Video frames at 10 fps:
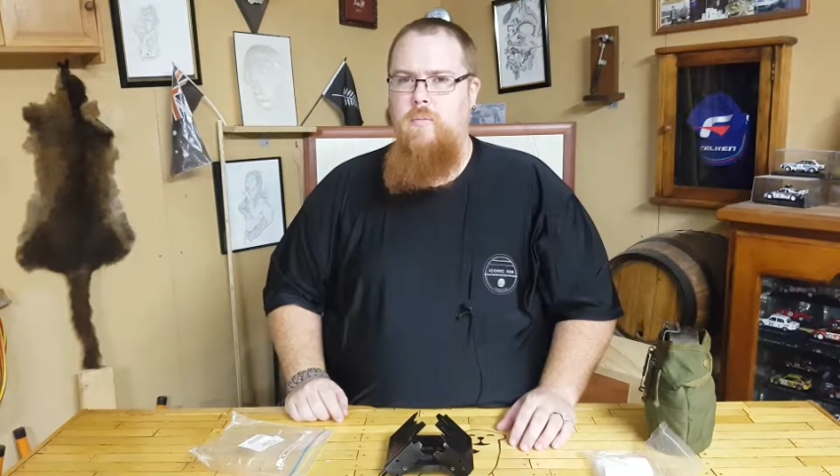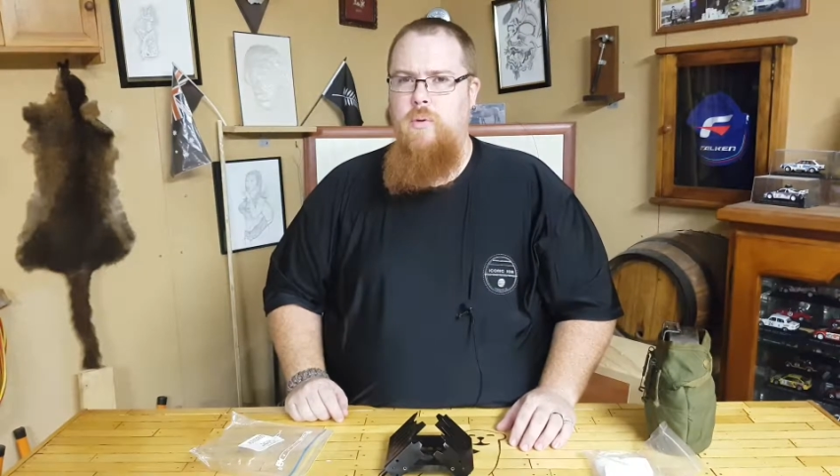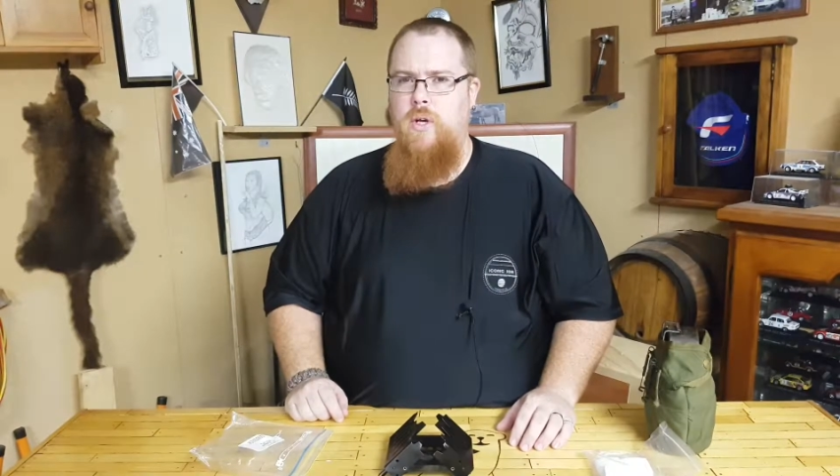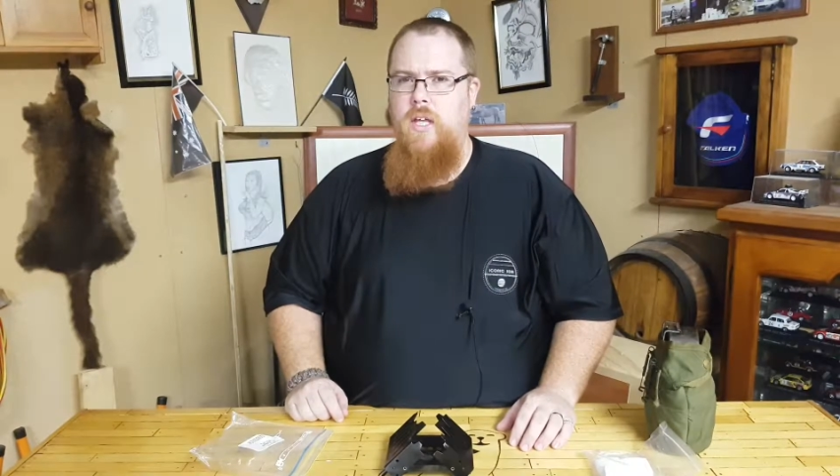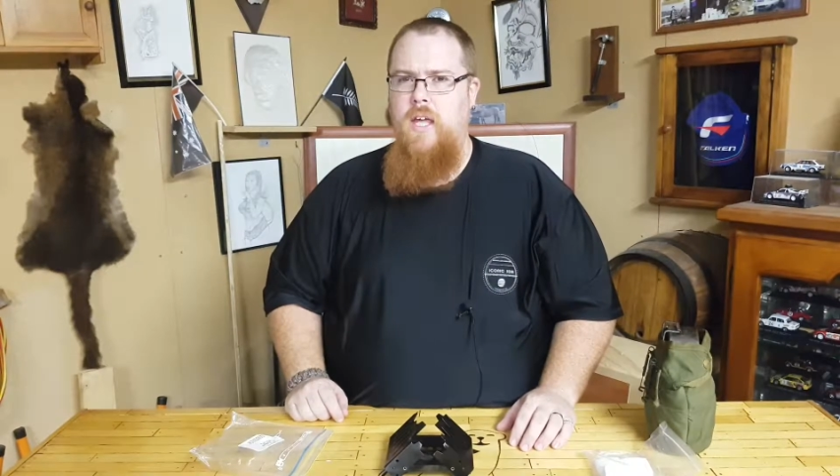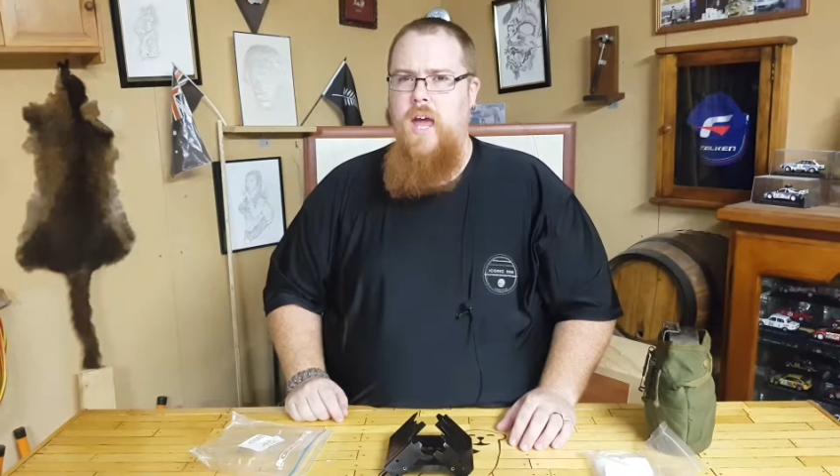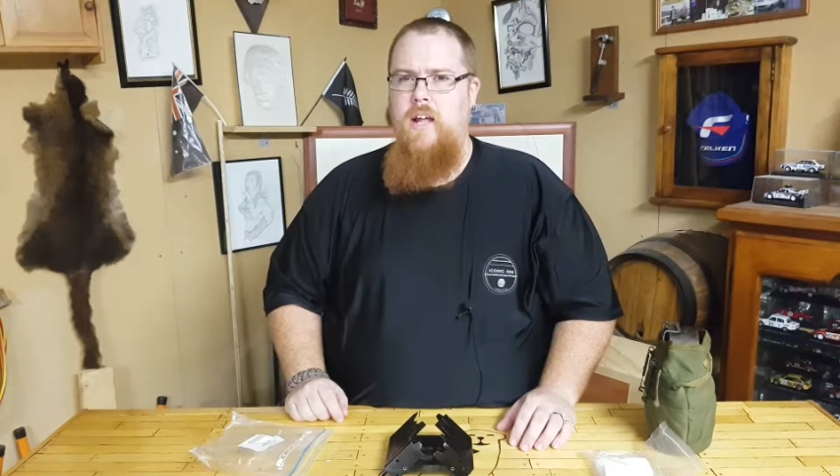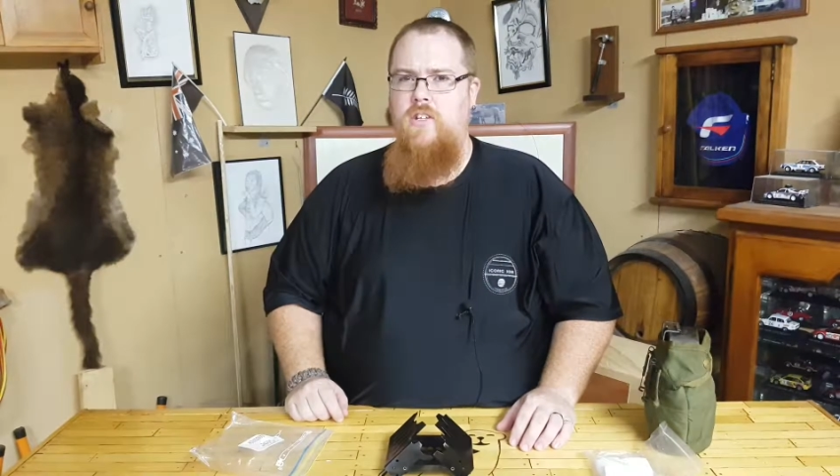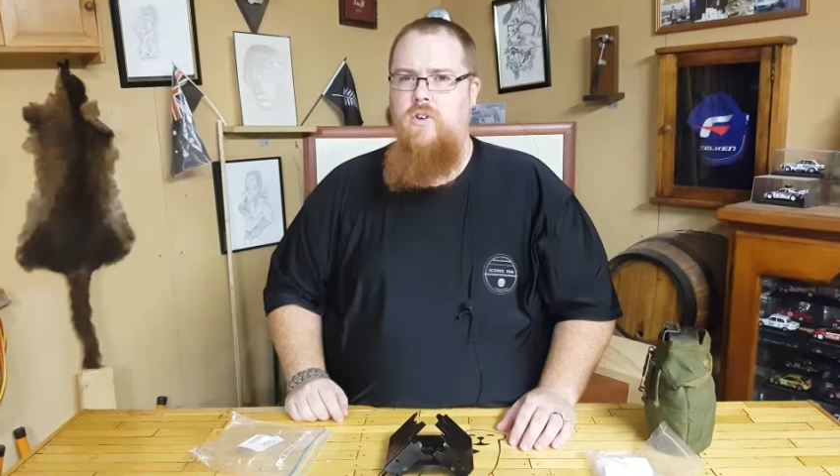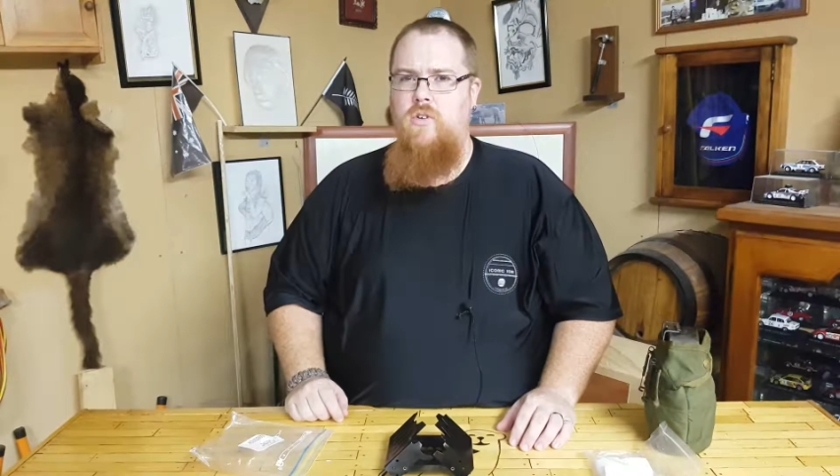putting
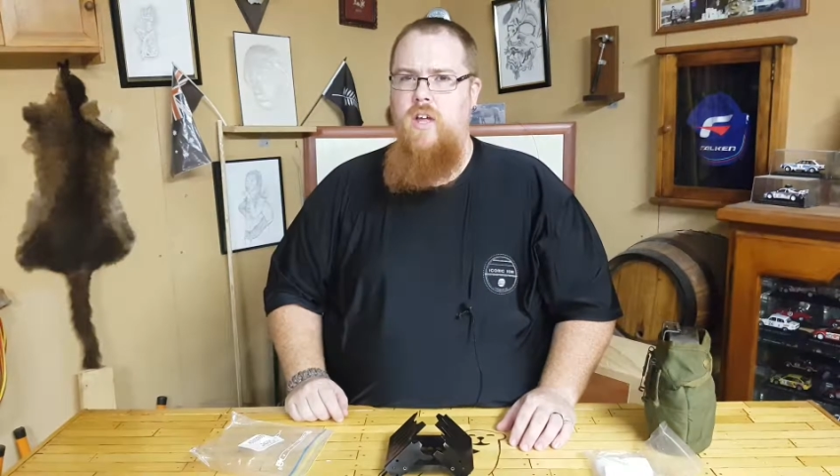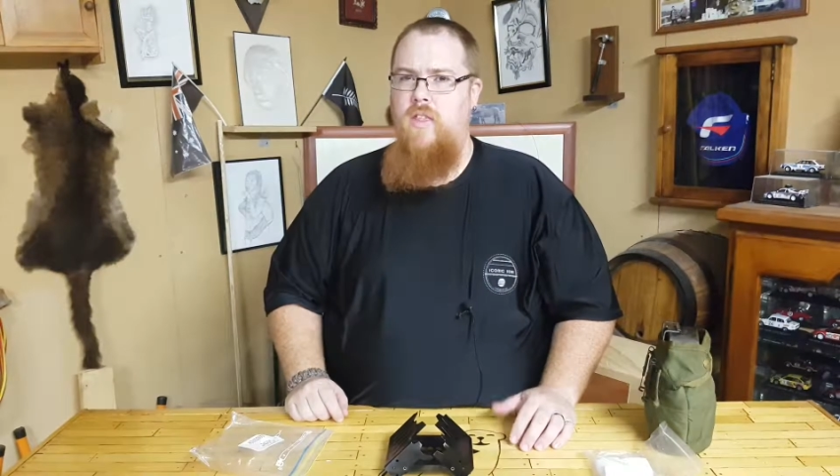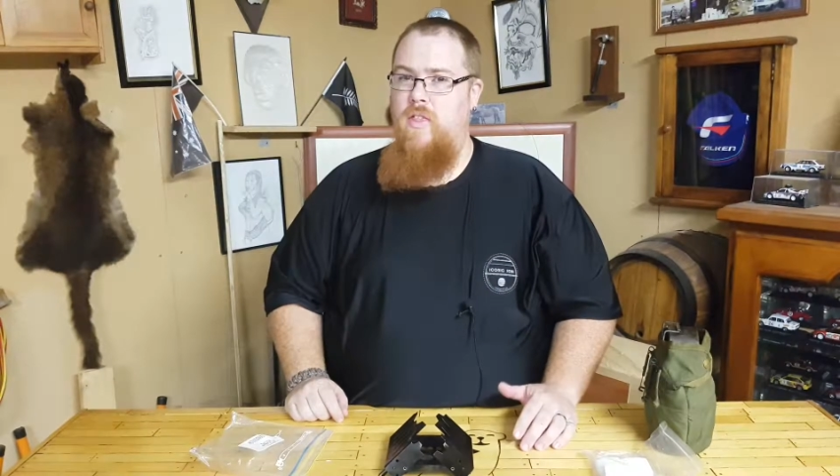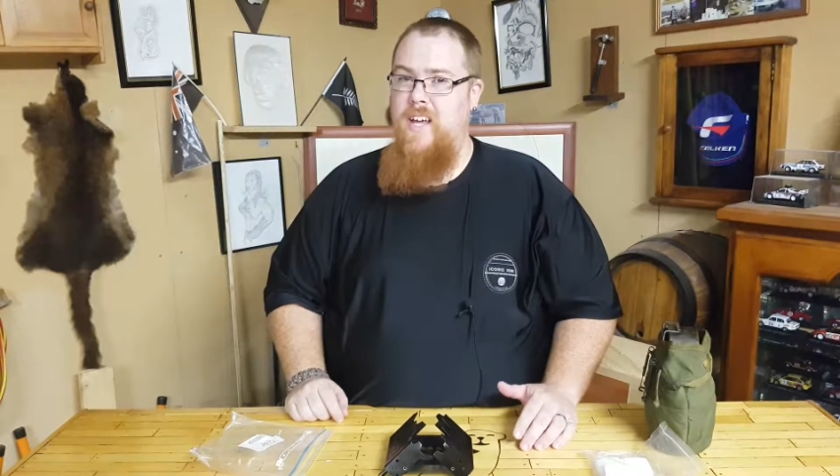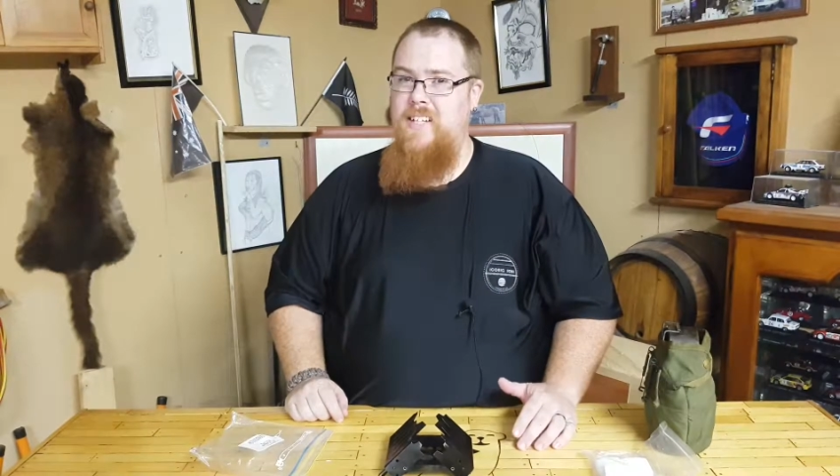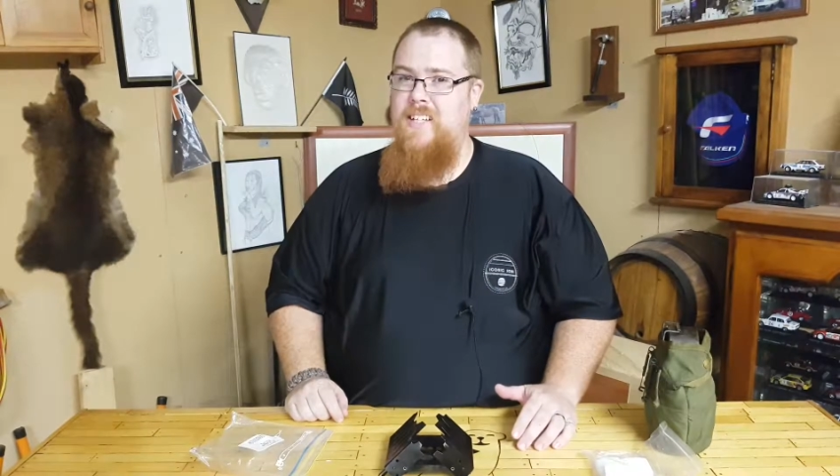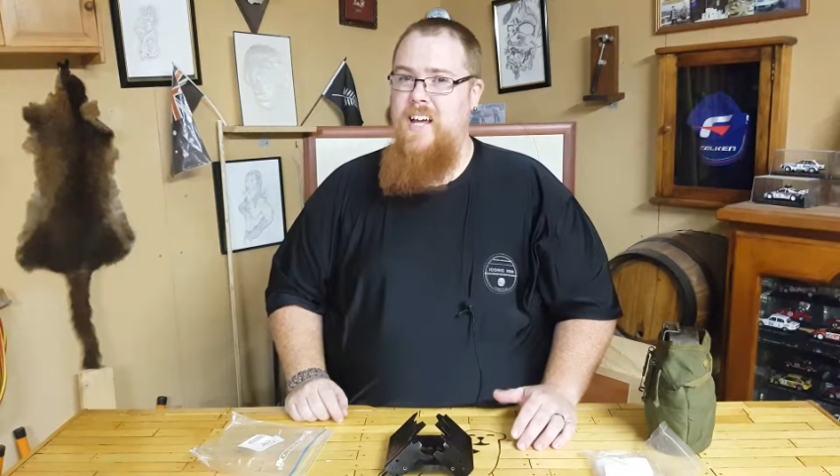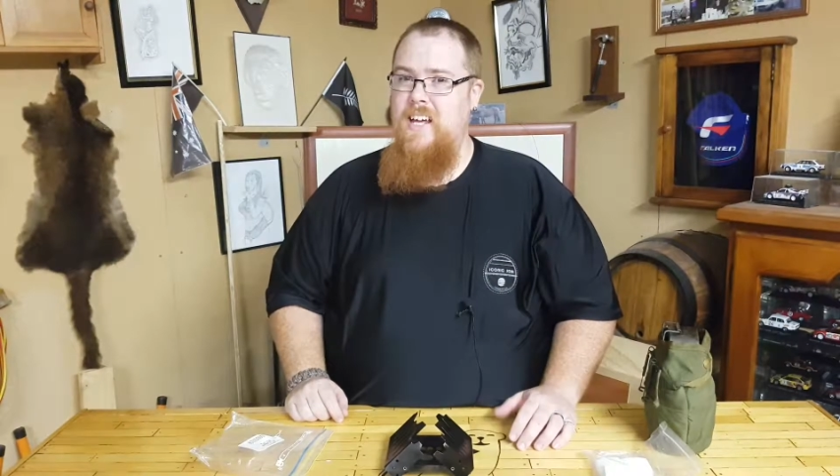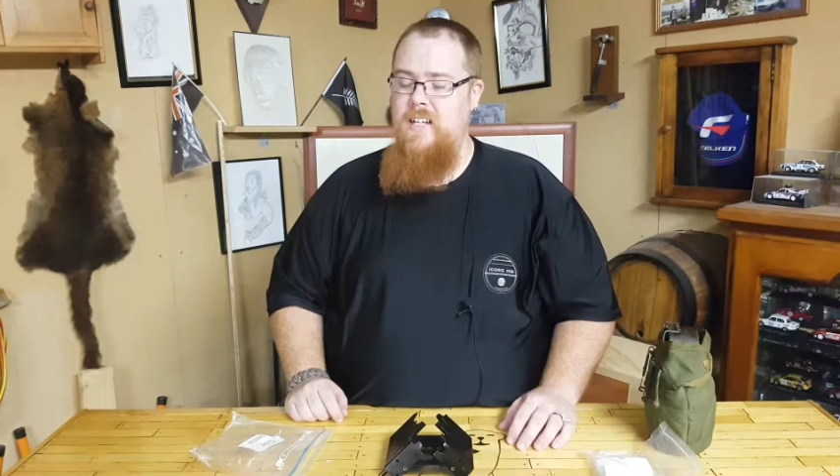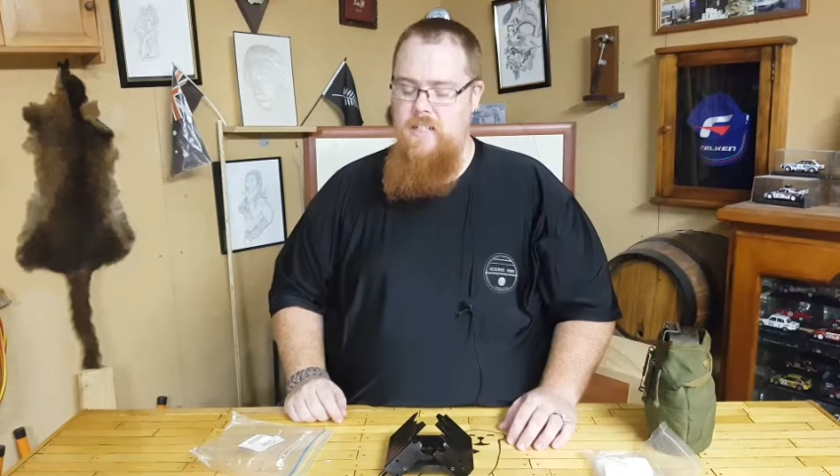cans on there these
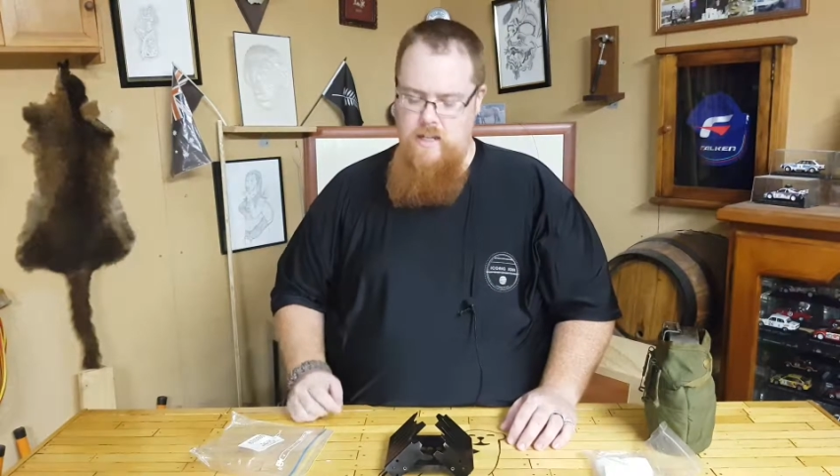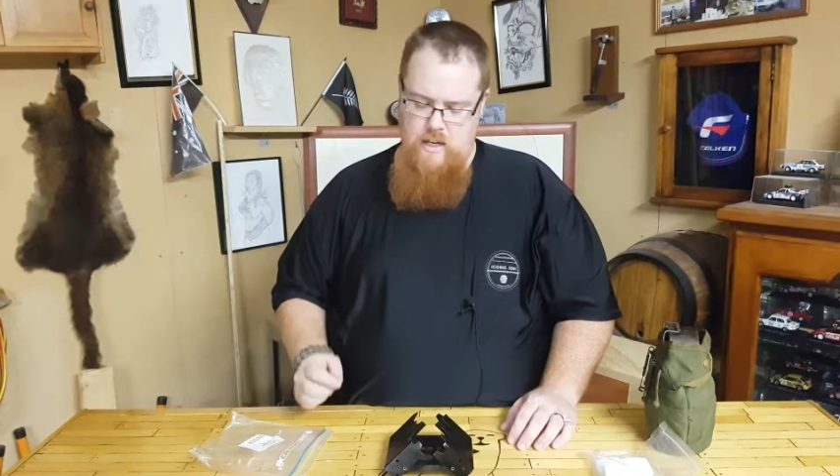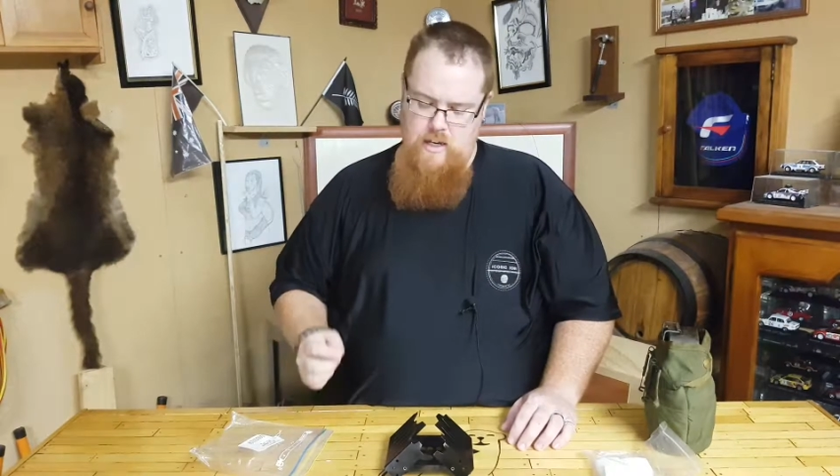days.